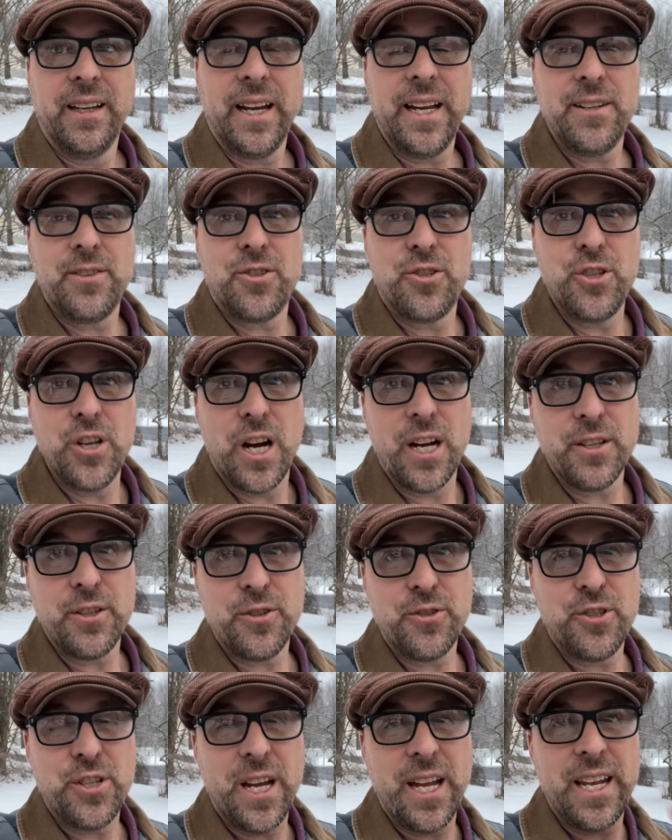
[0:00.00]
It's John, your
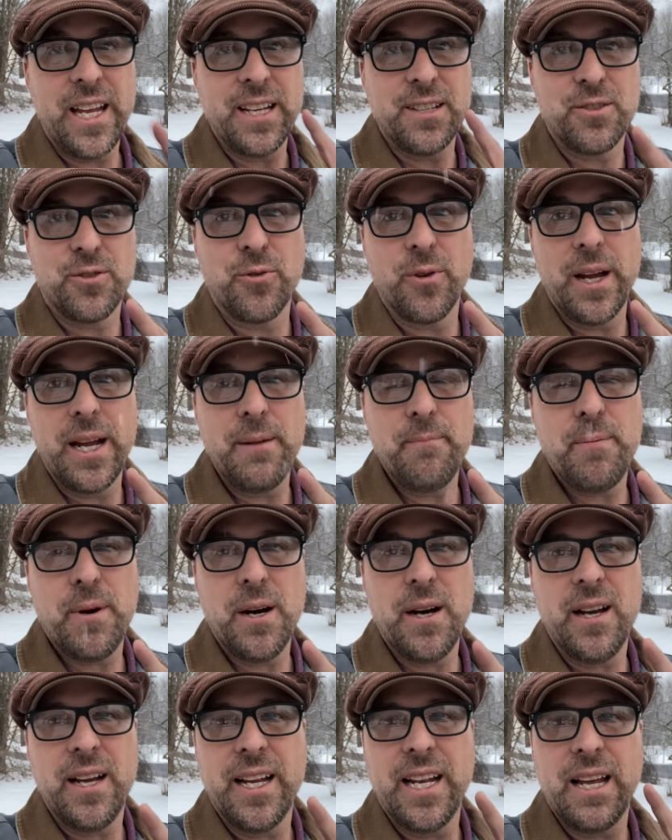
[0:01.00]
Gen X
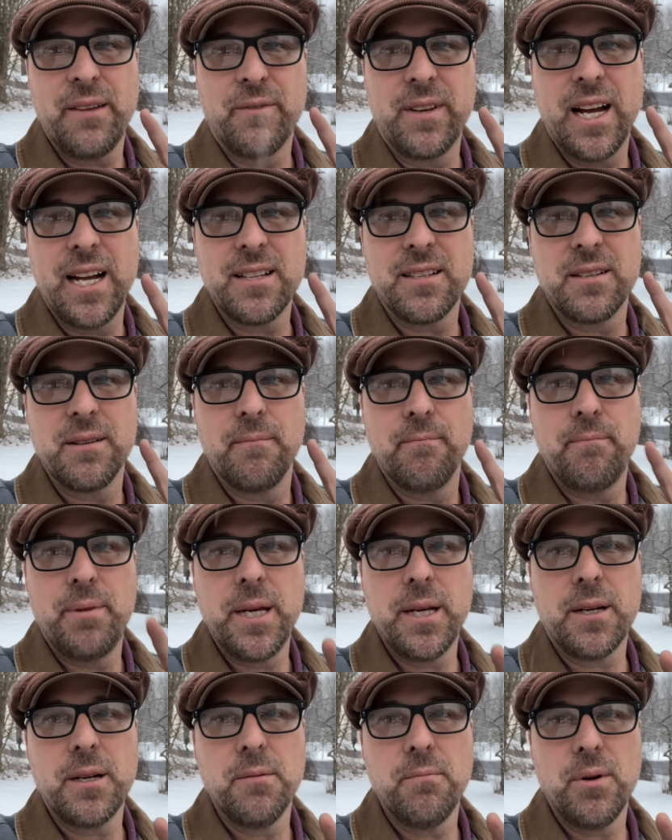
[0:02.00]
grandpa, and I've got some
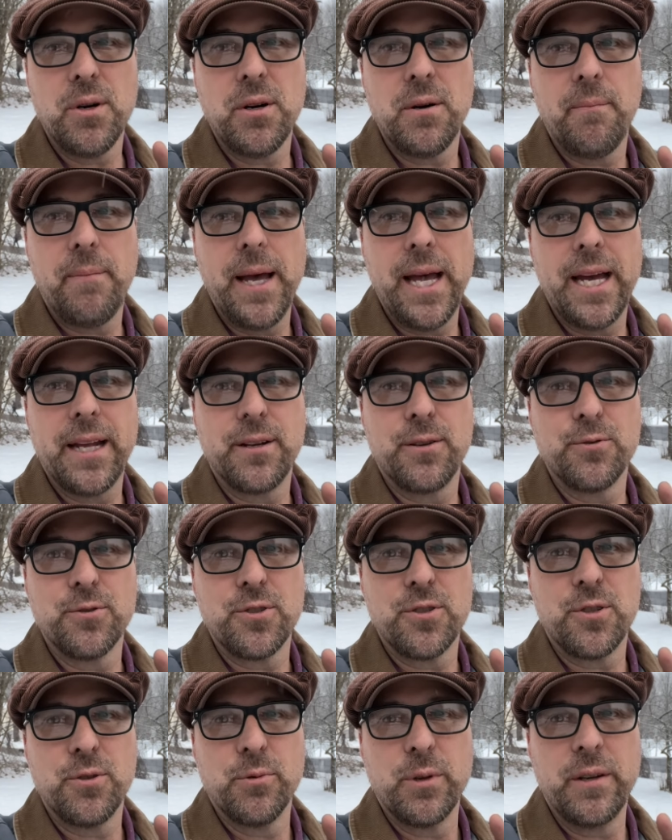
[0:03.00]
pickleball
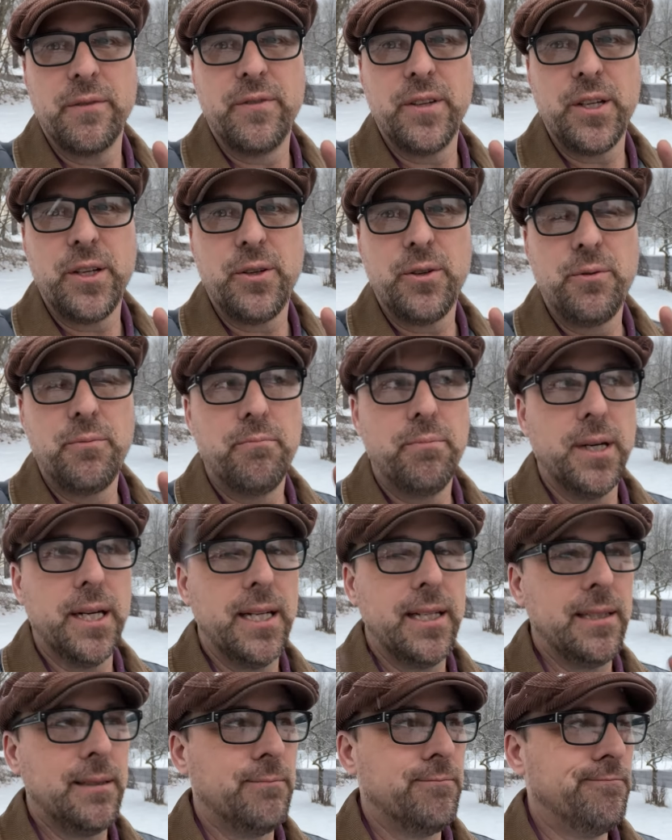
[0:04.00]
paddles to review, but